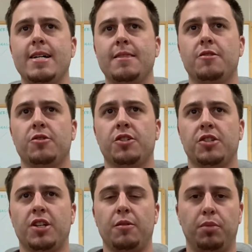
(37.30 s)
There's a
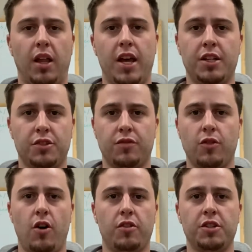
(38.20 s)
set of plans for
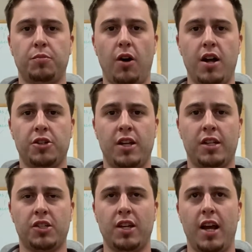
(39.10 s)
all these
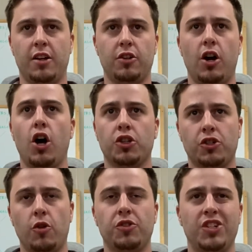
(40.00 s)
projects and an
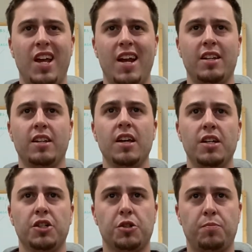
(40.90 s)
associated
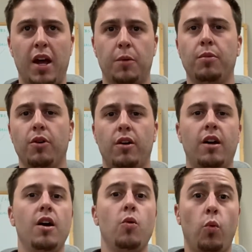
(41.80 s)
spec book.
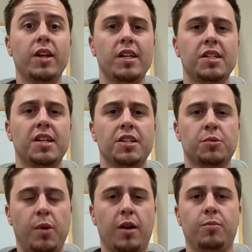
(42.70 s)
What is a
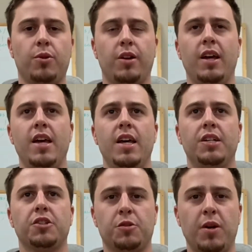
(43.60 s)
spec book?
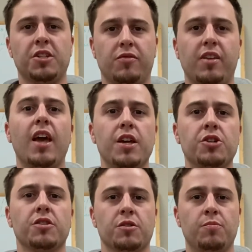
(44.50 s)
It's a
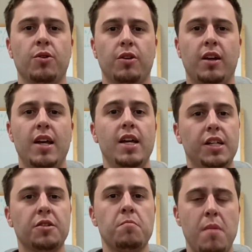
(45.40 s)
specifications book.
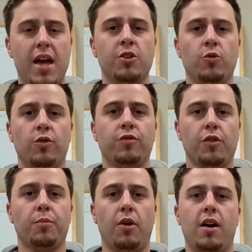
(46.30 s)
It's a manual for
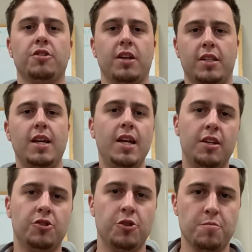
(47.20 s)
the project. It
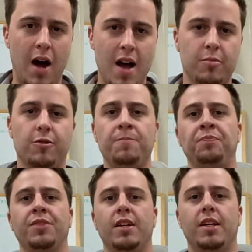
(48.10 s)
is your Bible.
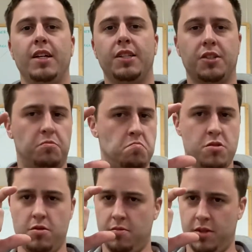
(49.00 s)
It's
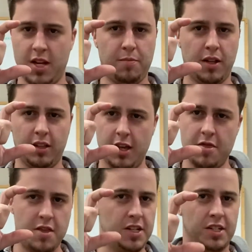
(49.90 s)
typically
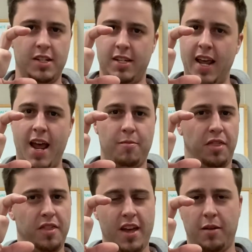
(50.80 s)
this damn
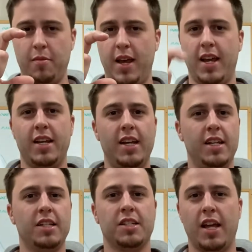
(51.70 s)
thick, man. It
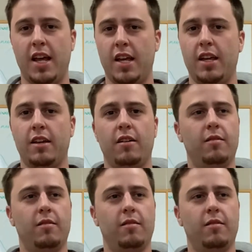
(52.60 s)
is a